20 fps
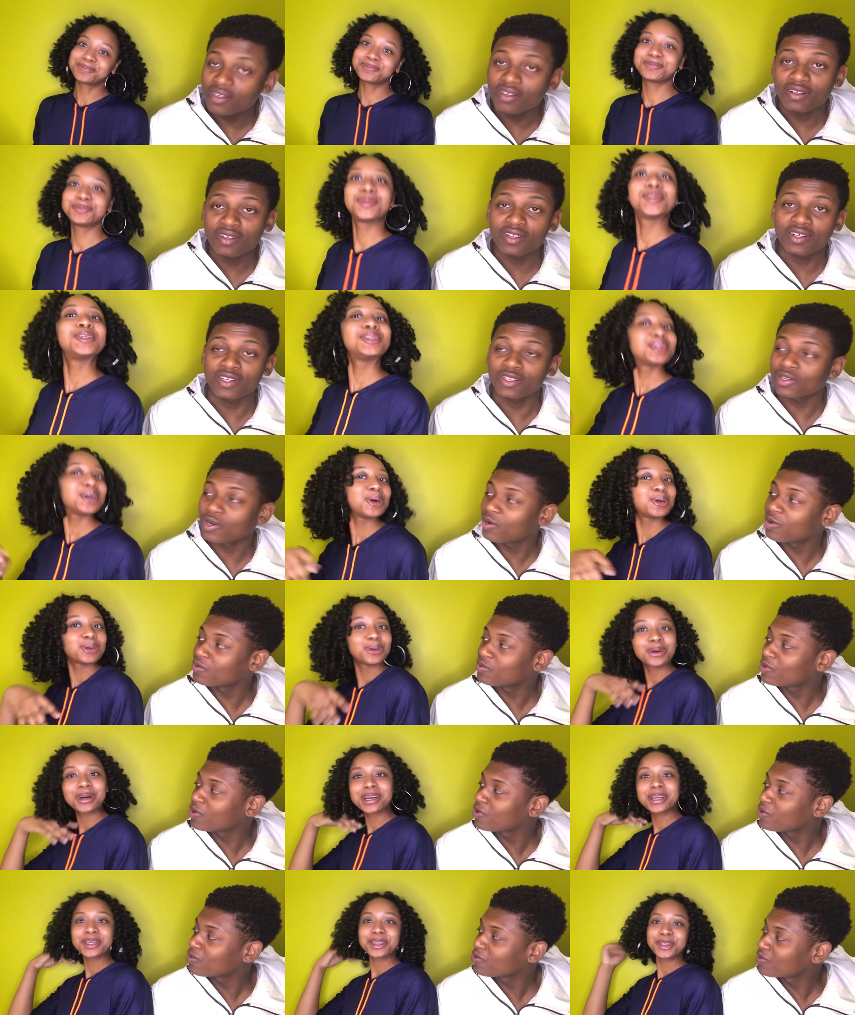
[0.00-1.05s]
Speaker 1: Uh, you know, no,
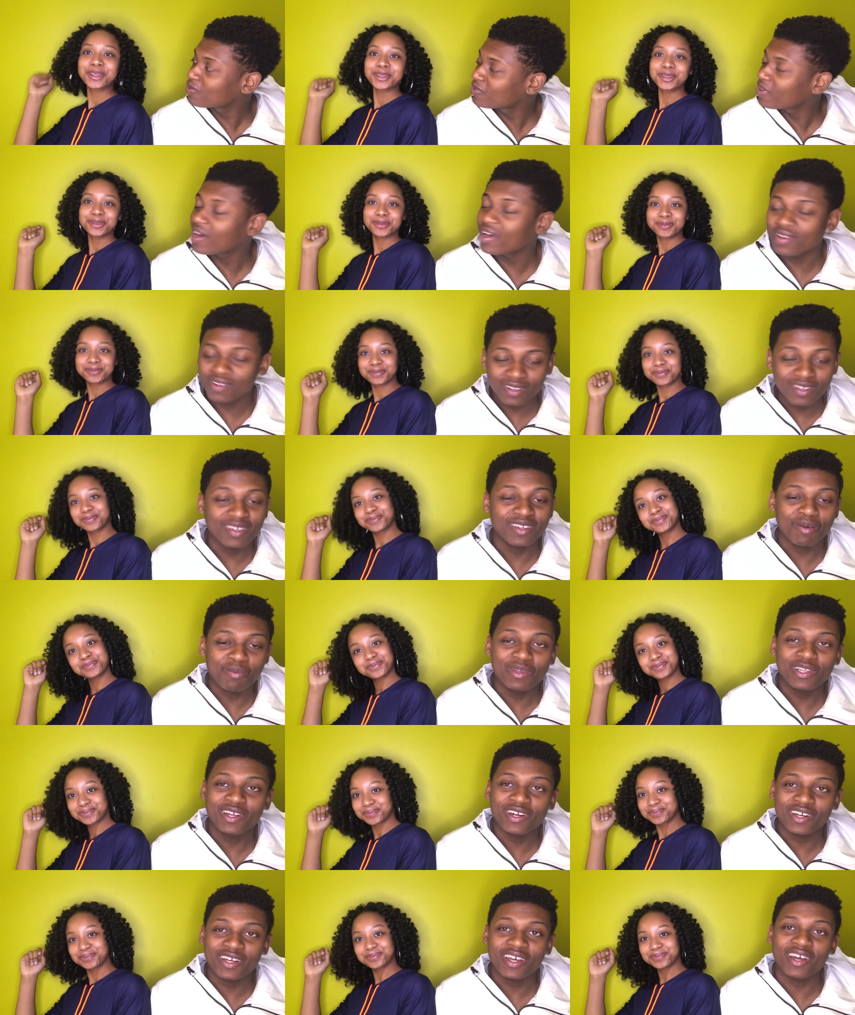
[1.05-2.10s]
don't. I, am gonna
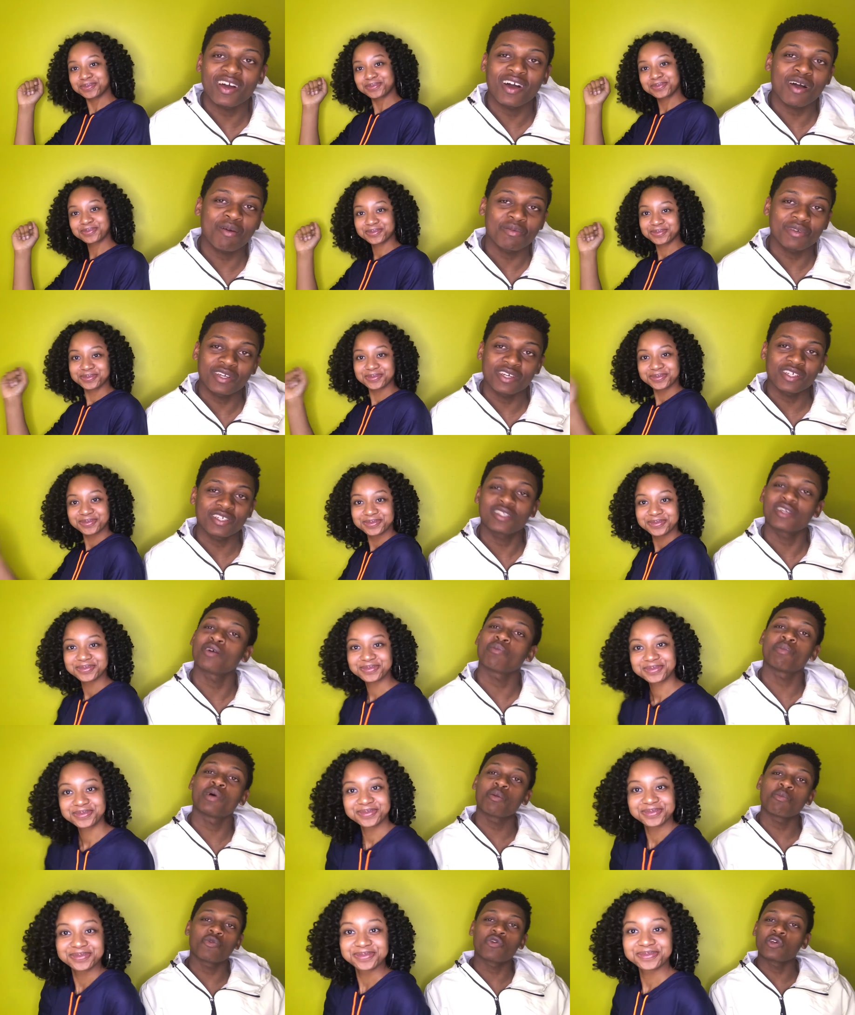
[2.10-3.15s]
let her get high because her
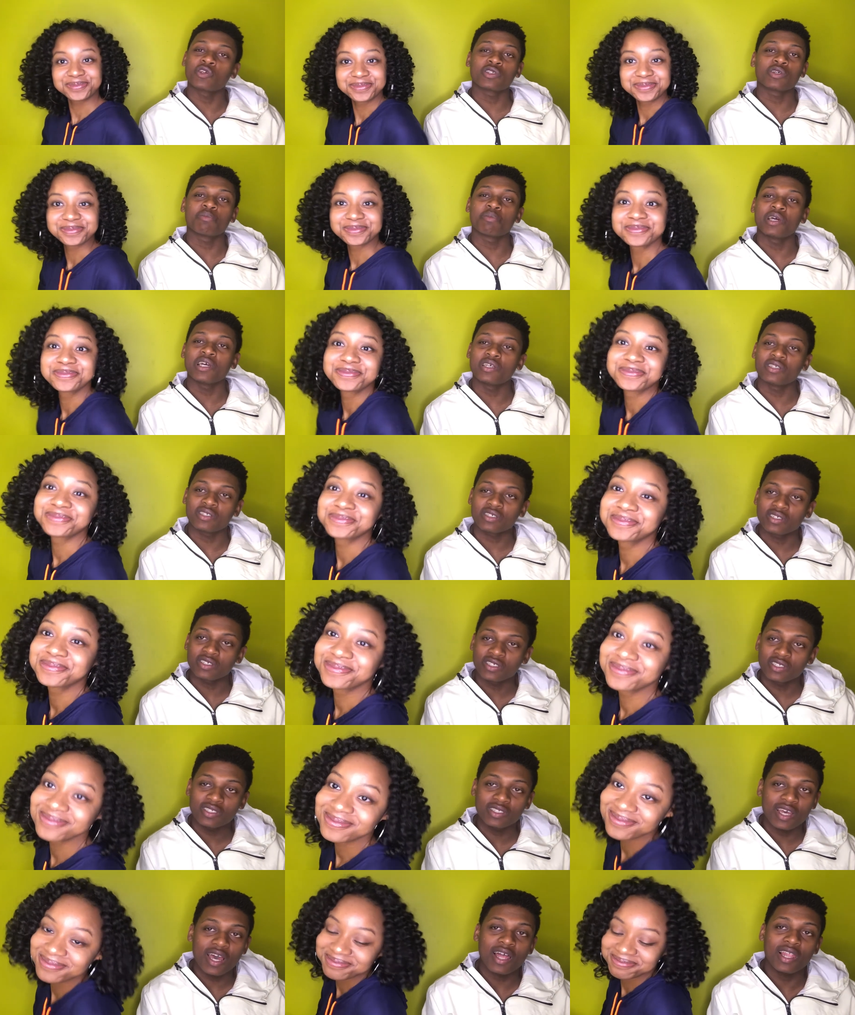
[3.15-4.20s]
memory is amazing.
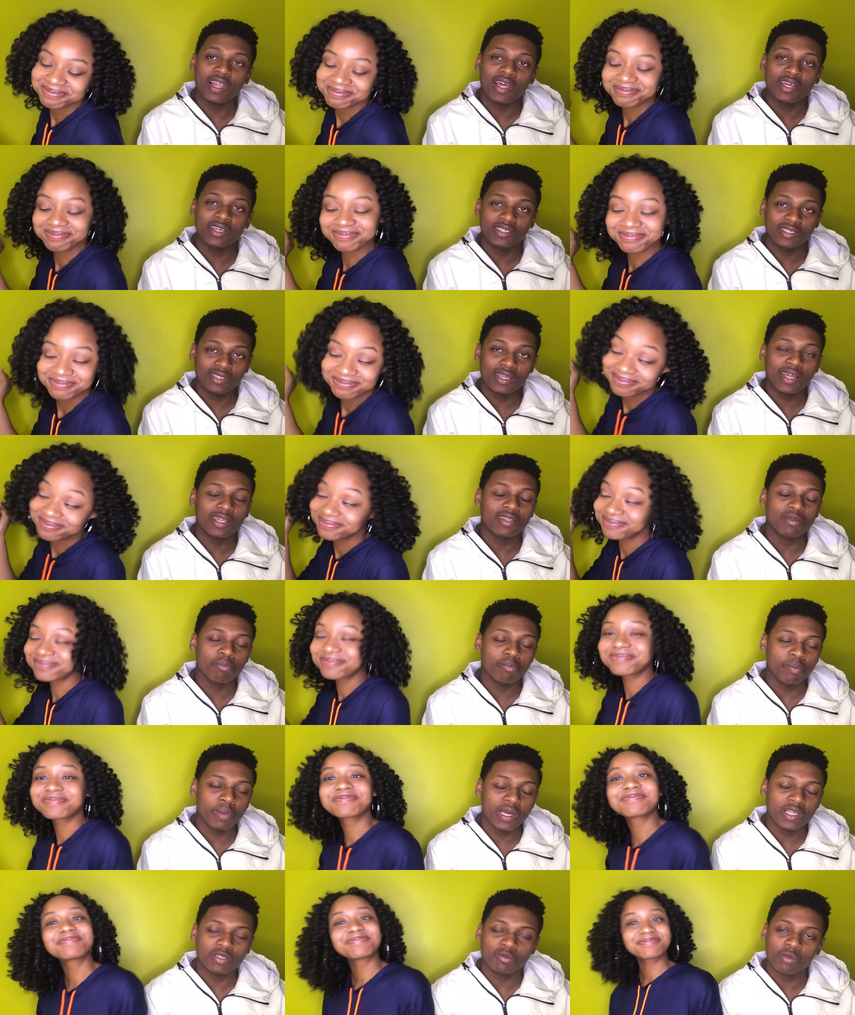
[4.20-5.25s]
She's got like she's got the
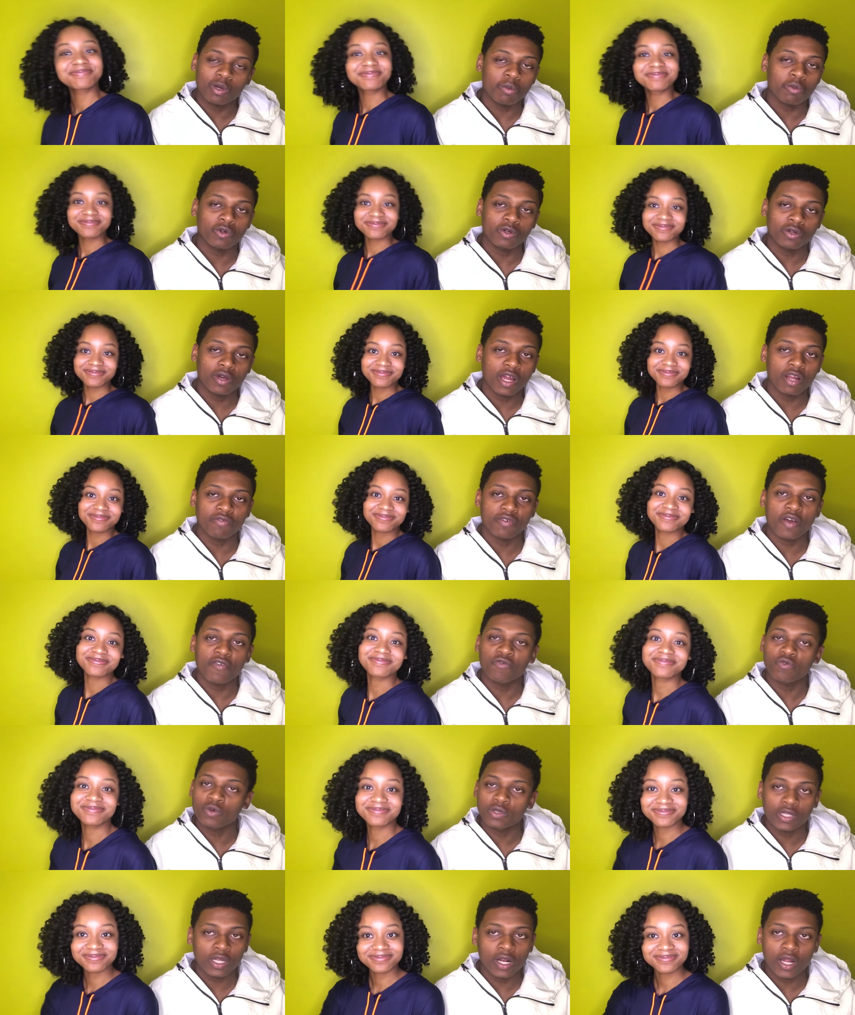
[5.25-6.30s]
best memory out of
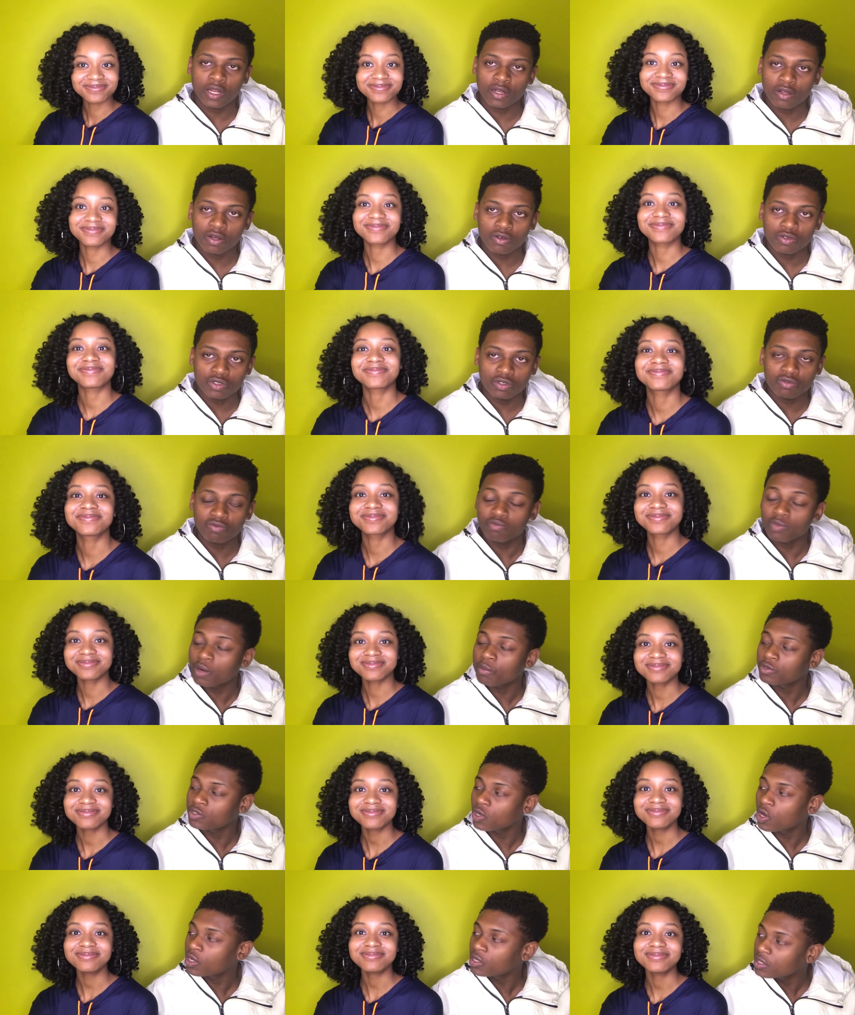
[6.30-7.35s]
everyone that I know. She
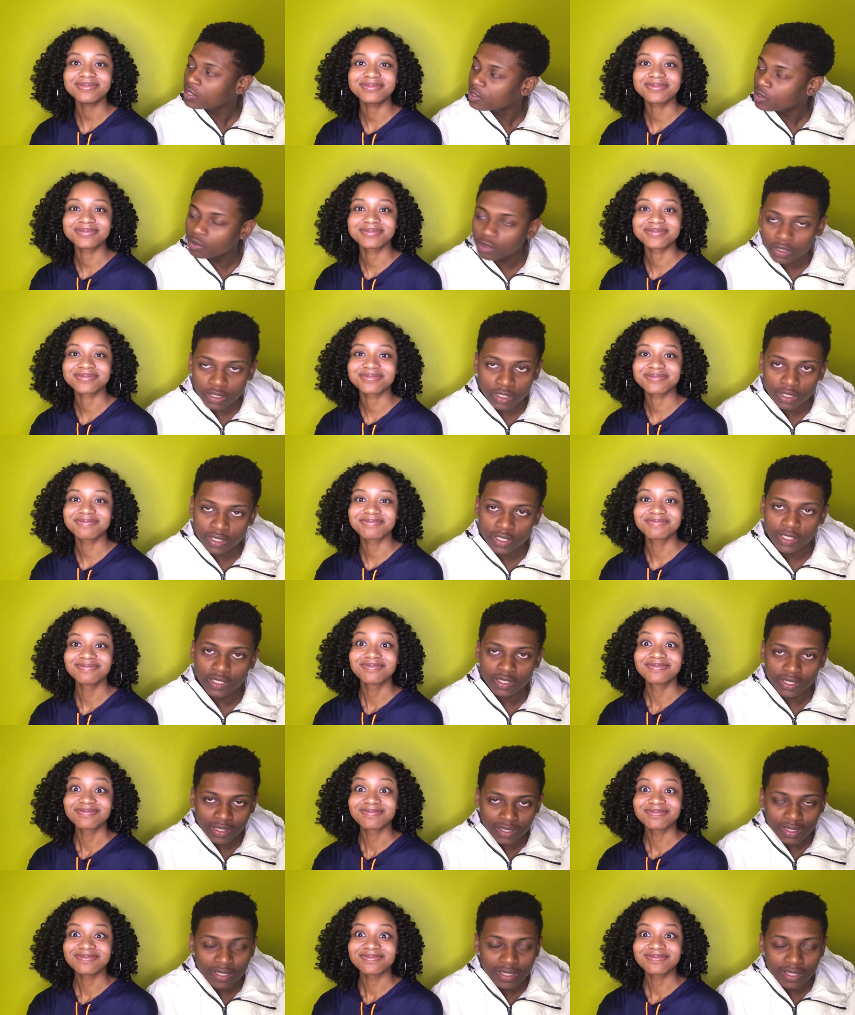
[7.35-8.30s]
remembers all the little details,